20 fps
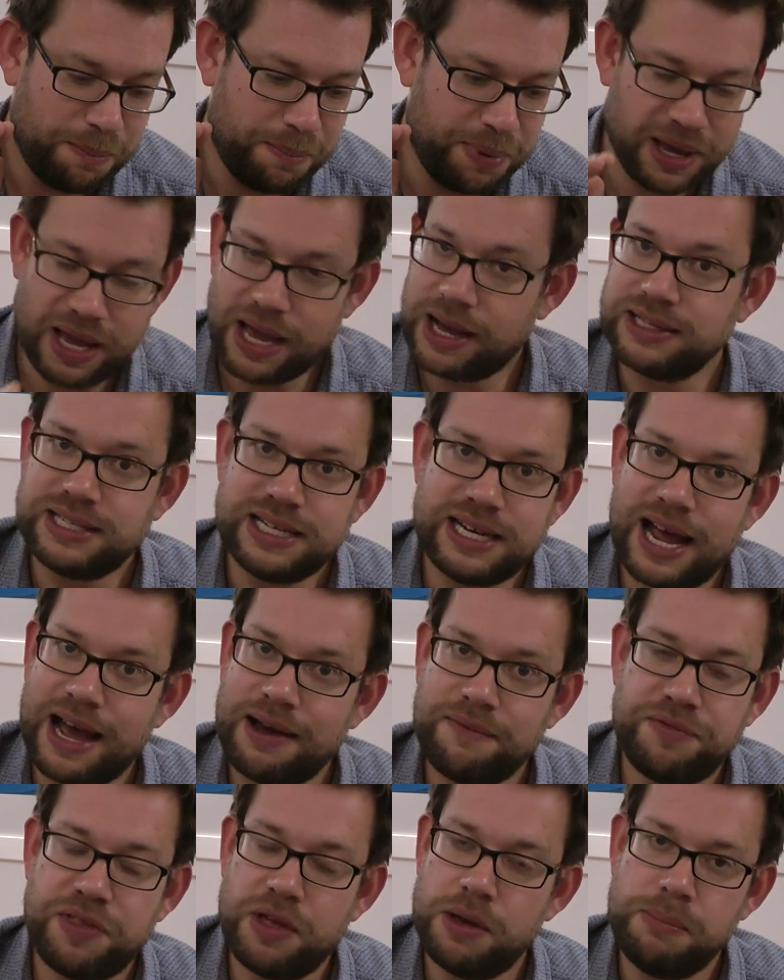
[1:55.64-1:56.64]
But yeah, I didn't
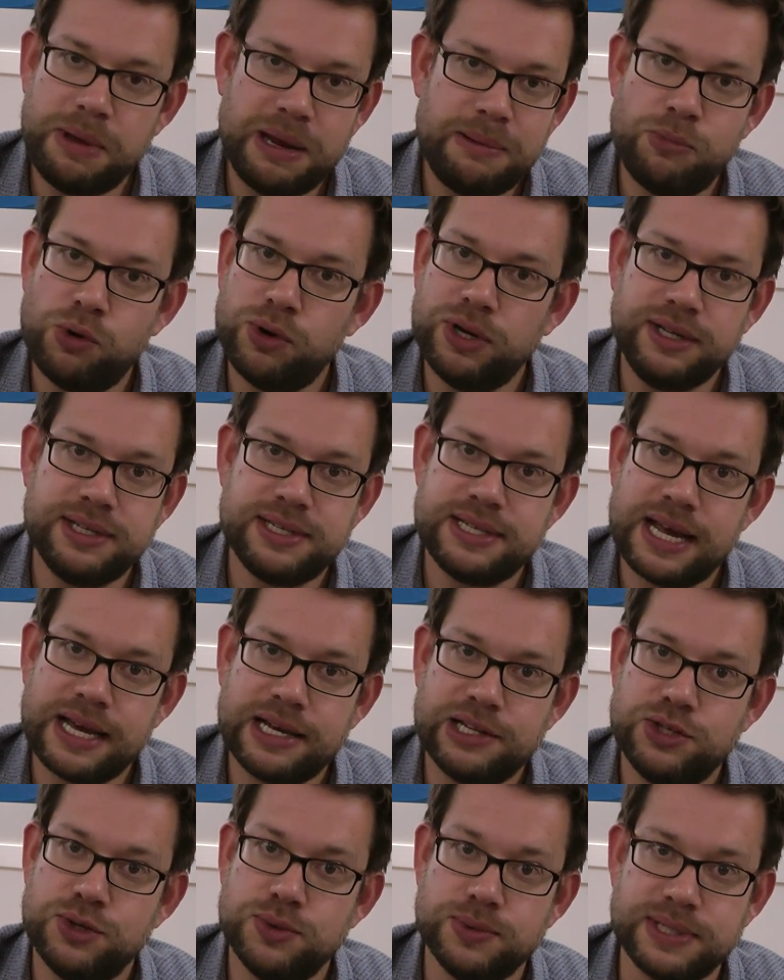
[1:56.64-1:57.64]
have the mid-morning
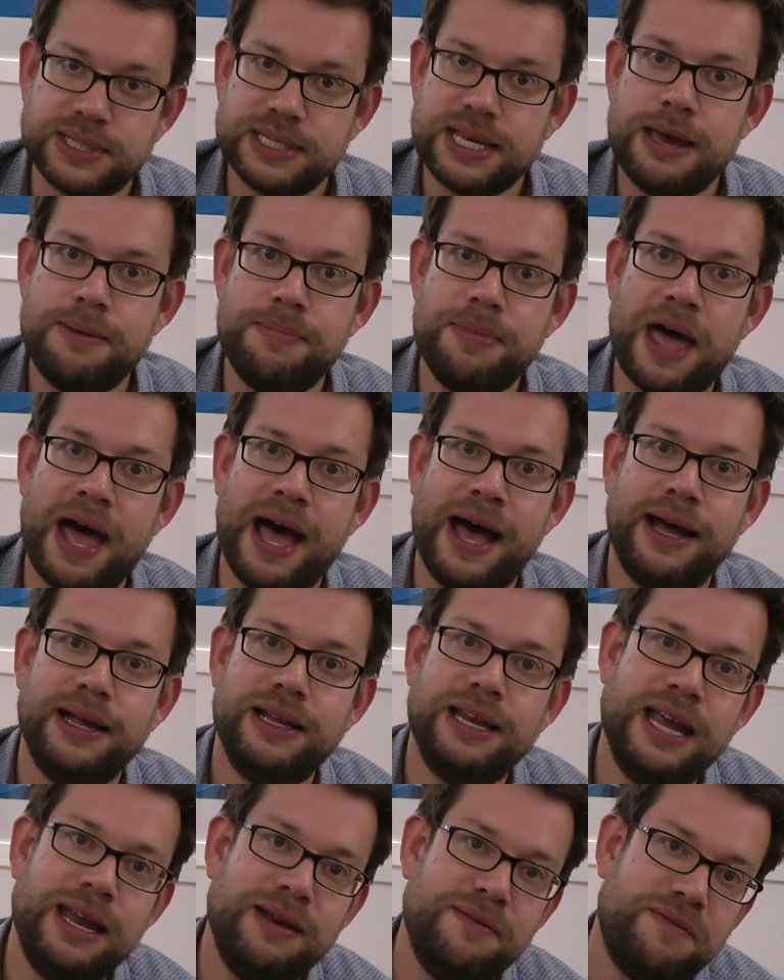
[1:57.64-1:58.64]
snack at all. Skip
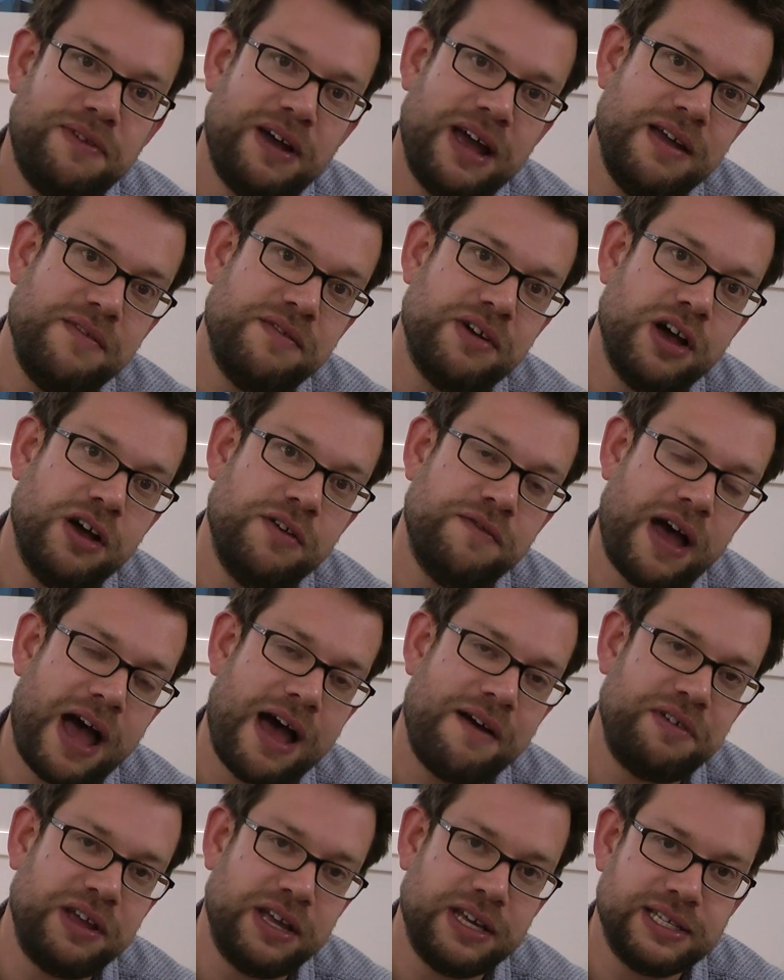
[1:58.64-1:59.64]
that in favour of
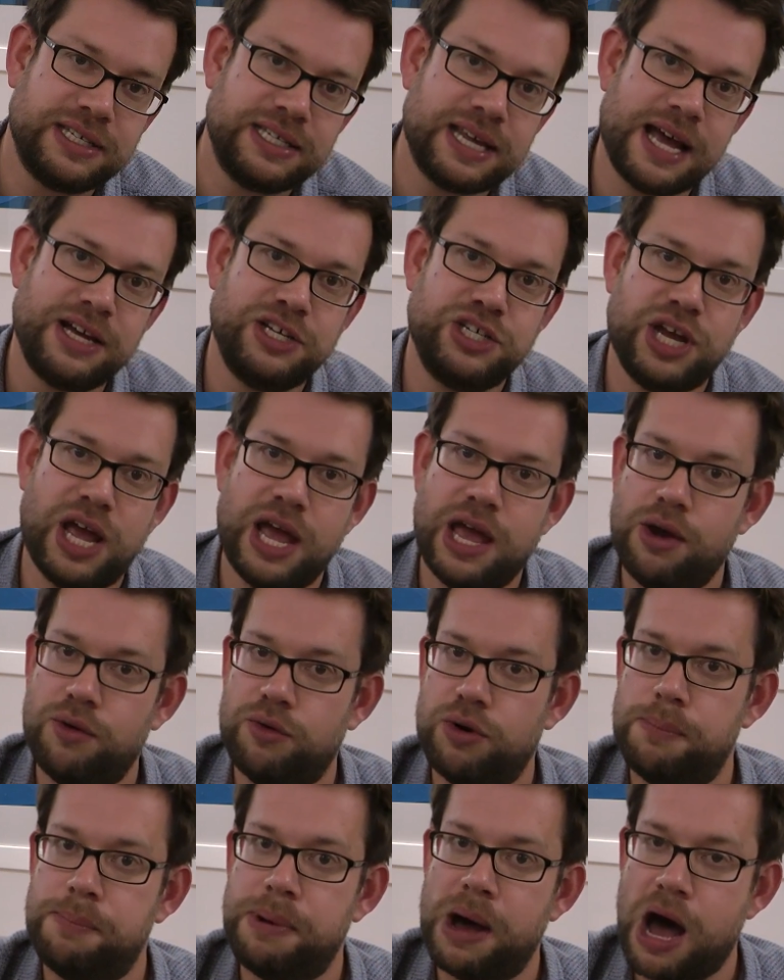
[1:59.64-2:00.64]
having a sachet
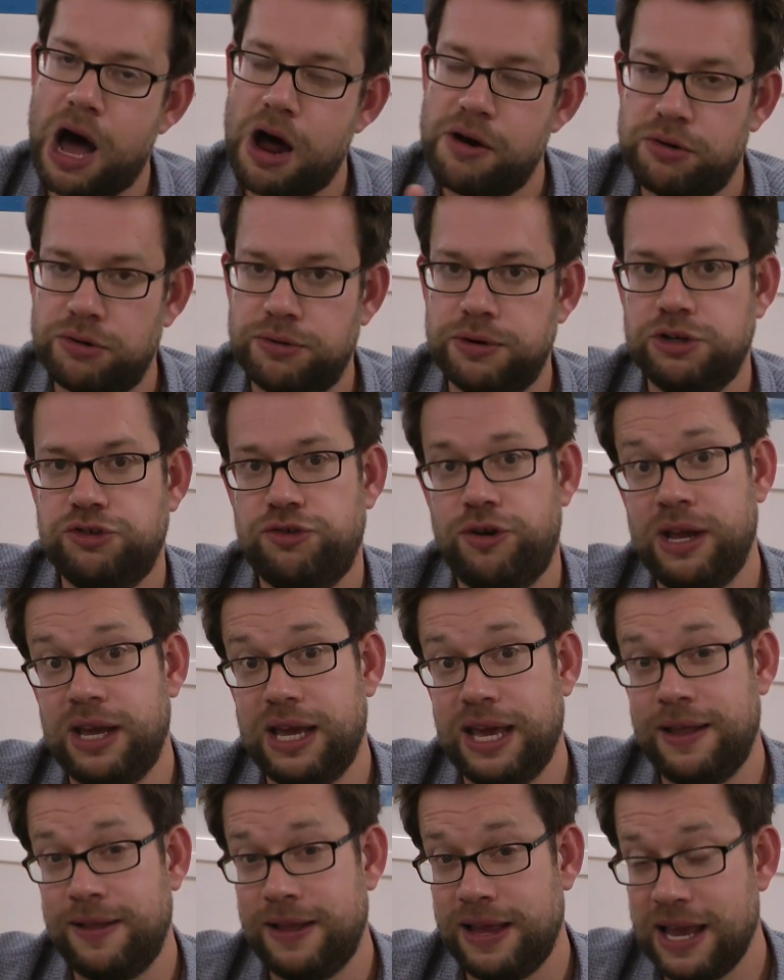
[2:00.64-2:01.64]
or a bar or a
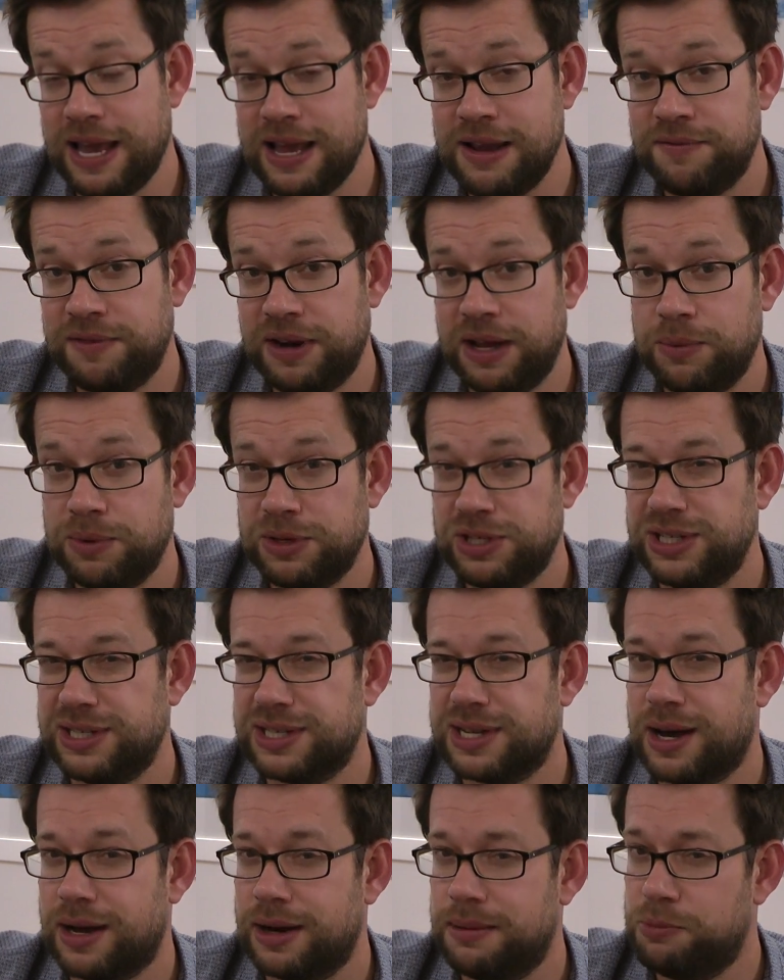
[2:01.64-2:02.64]
drink in the evening, which
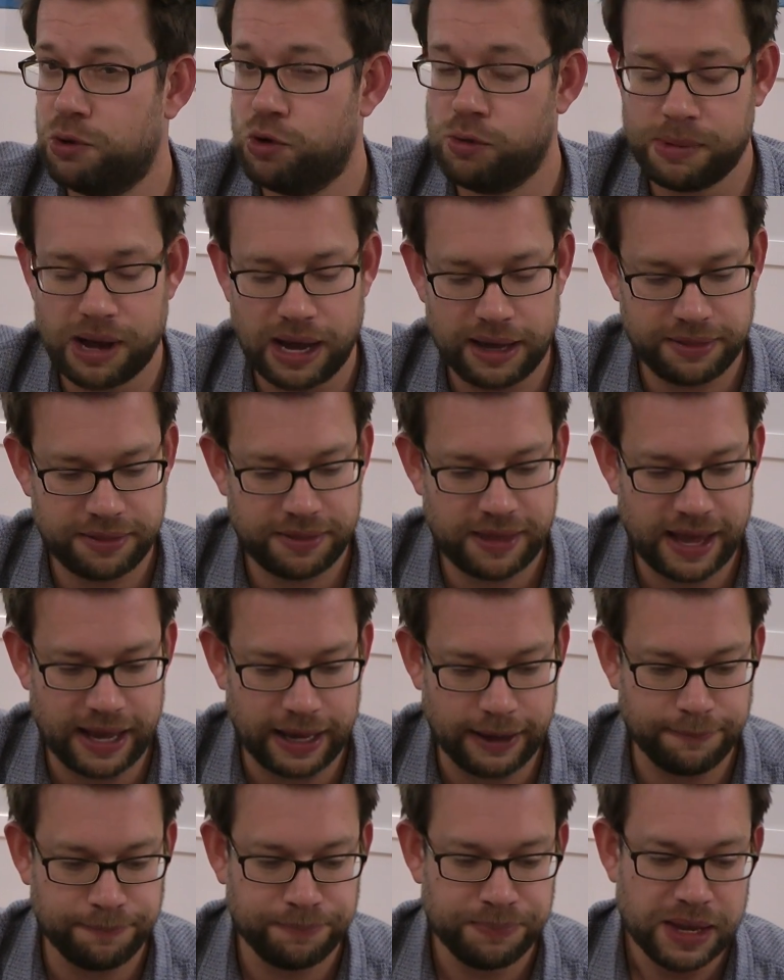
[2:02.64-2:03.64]
is kind of more my
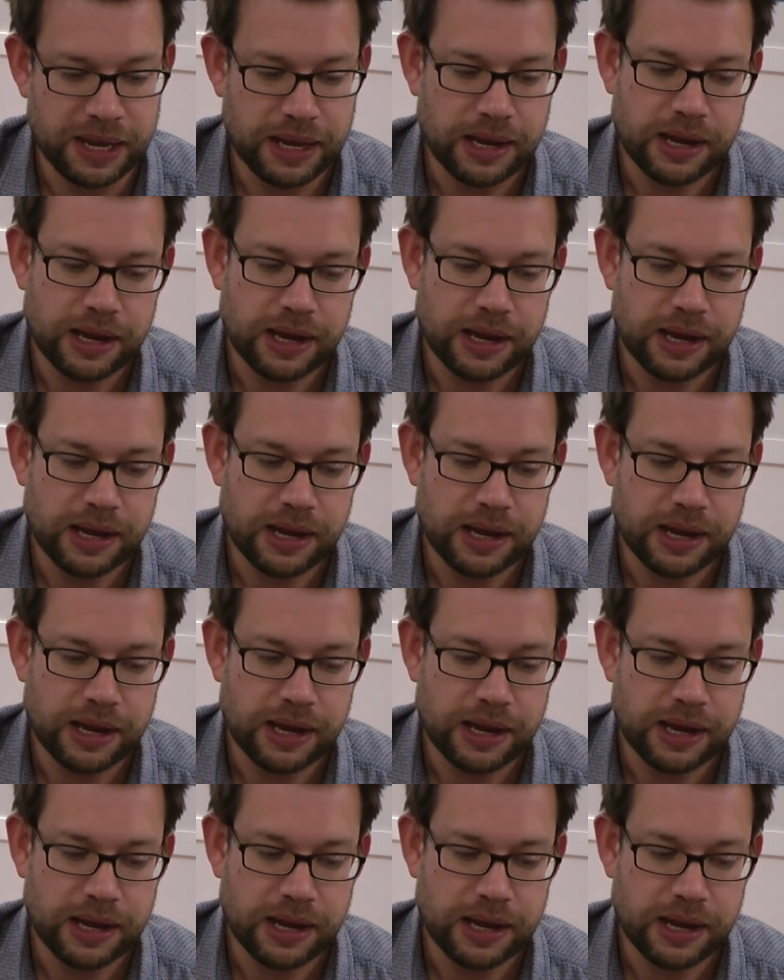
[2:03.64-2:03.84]
thing.